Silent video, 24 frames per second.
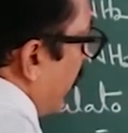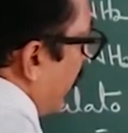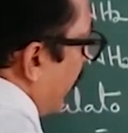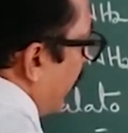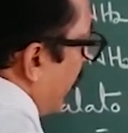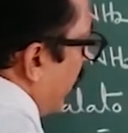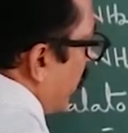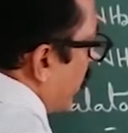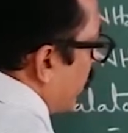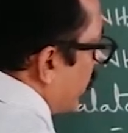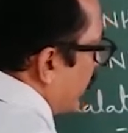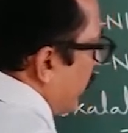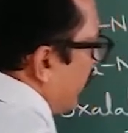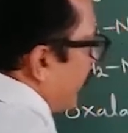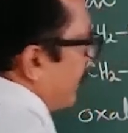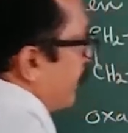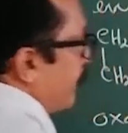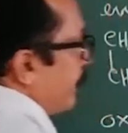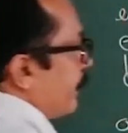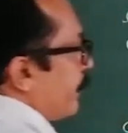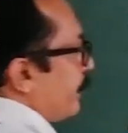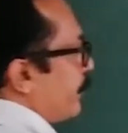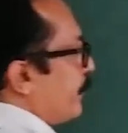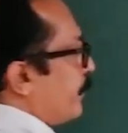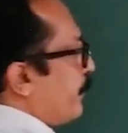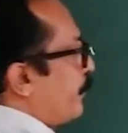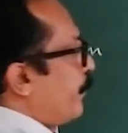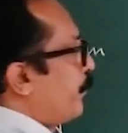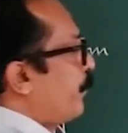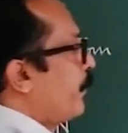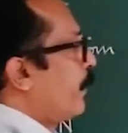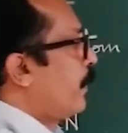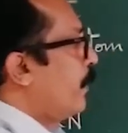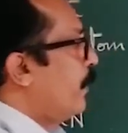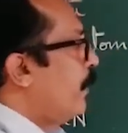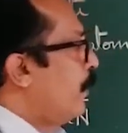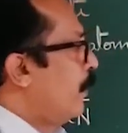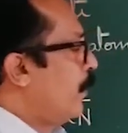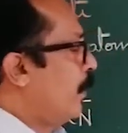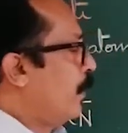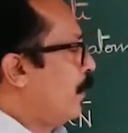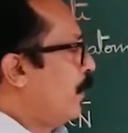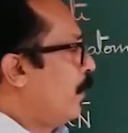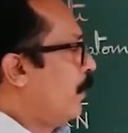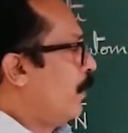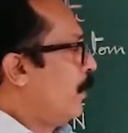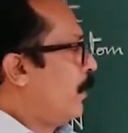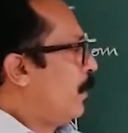glyoxide.
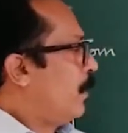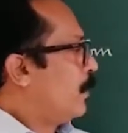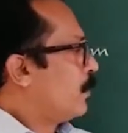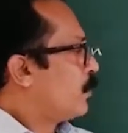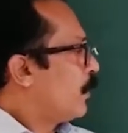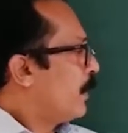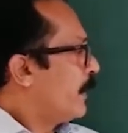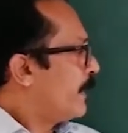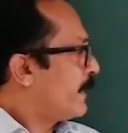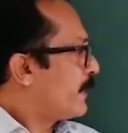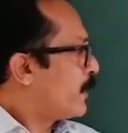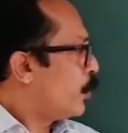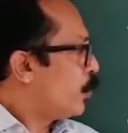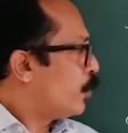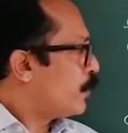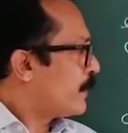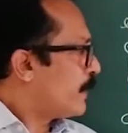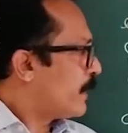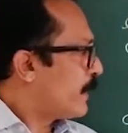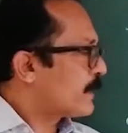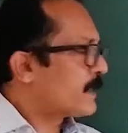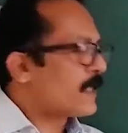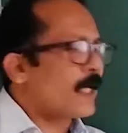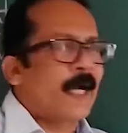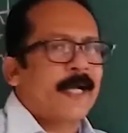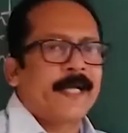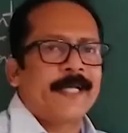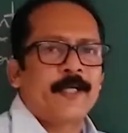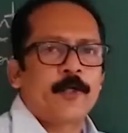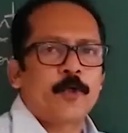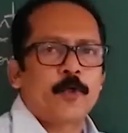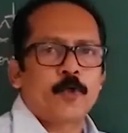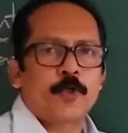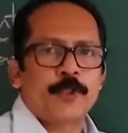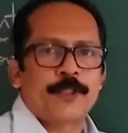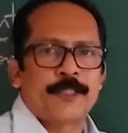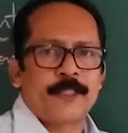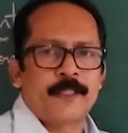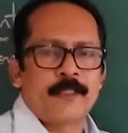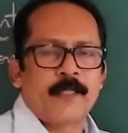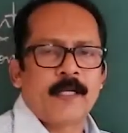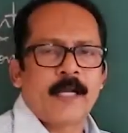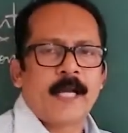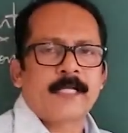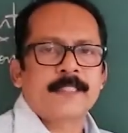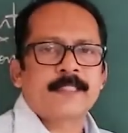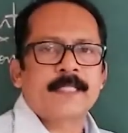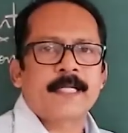So, it loses hydrogen,
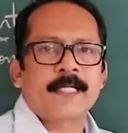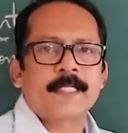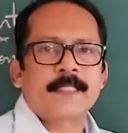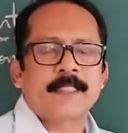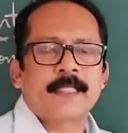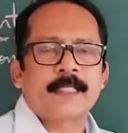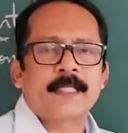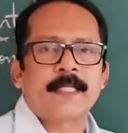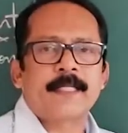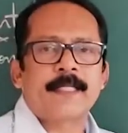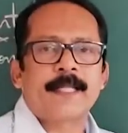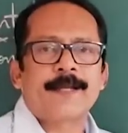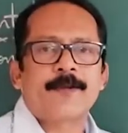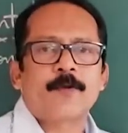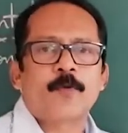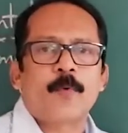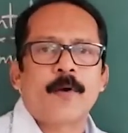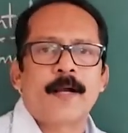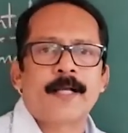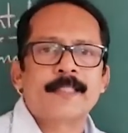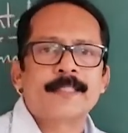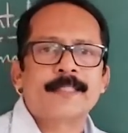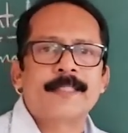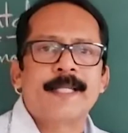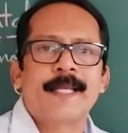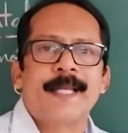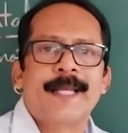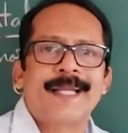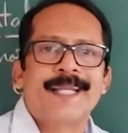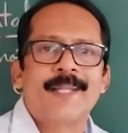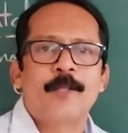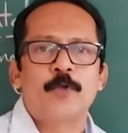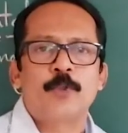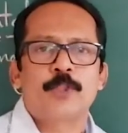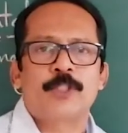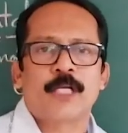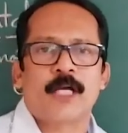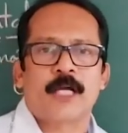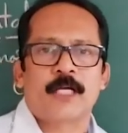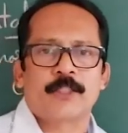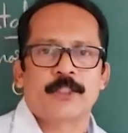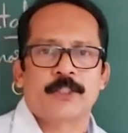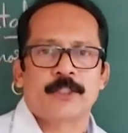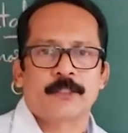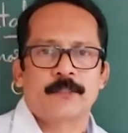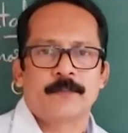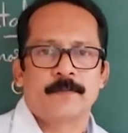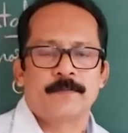as a result it acquires negative charge.
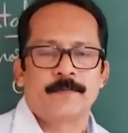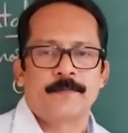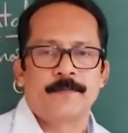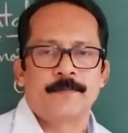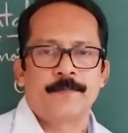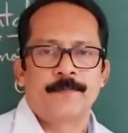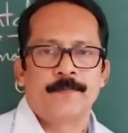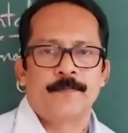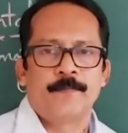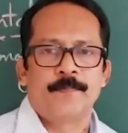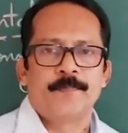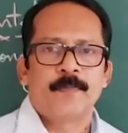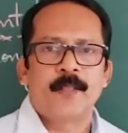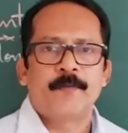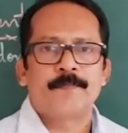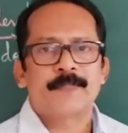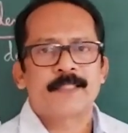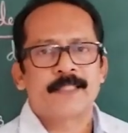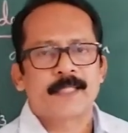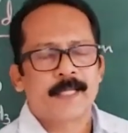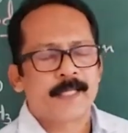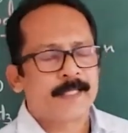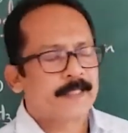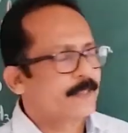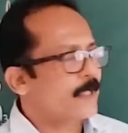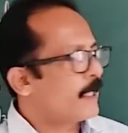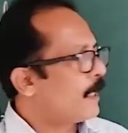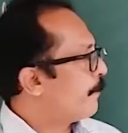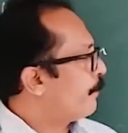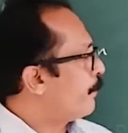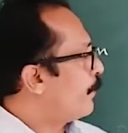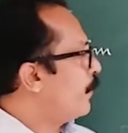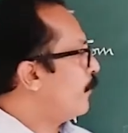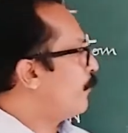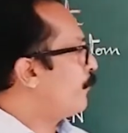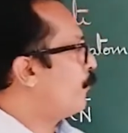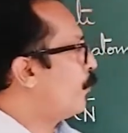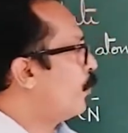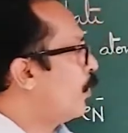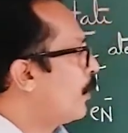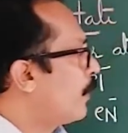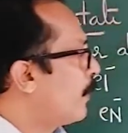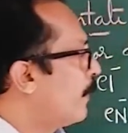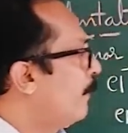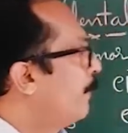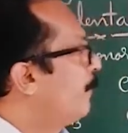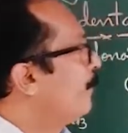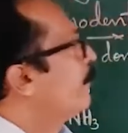Therefore, it's an example
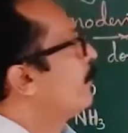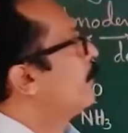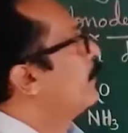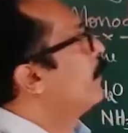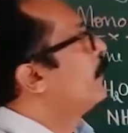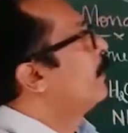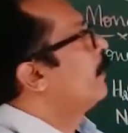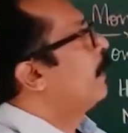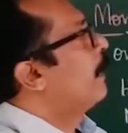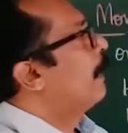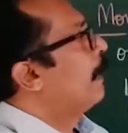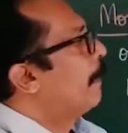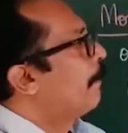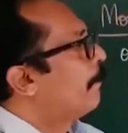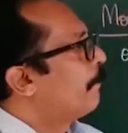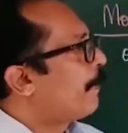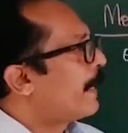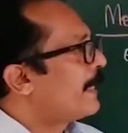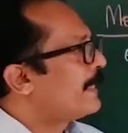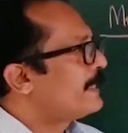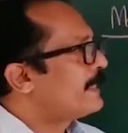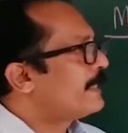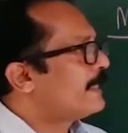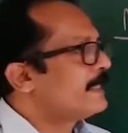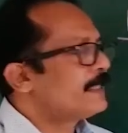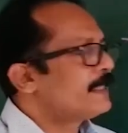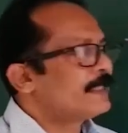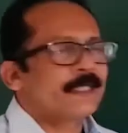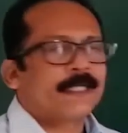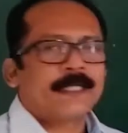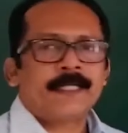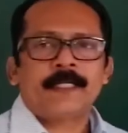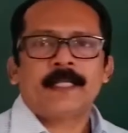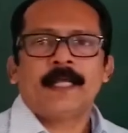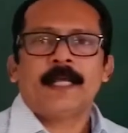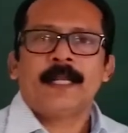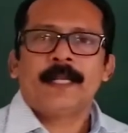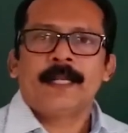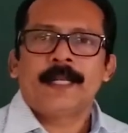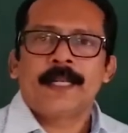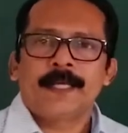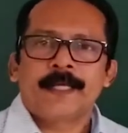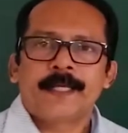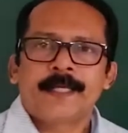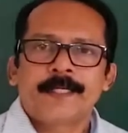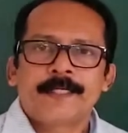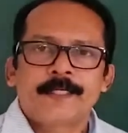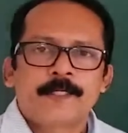for bidentate
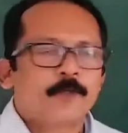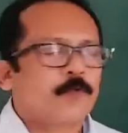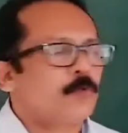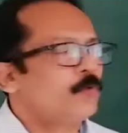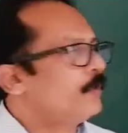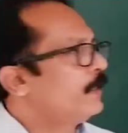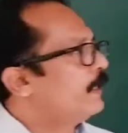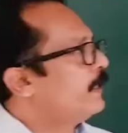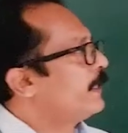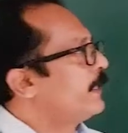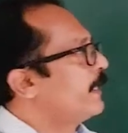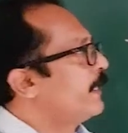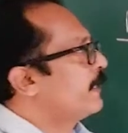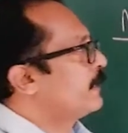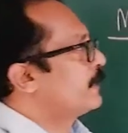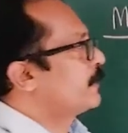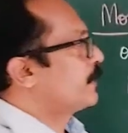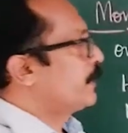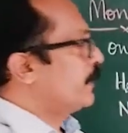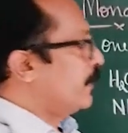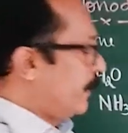negative ligands.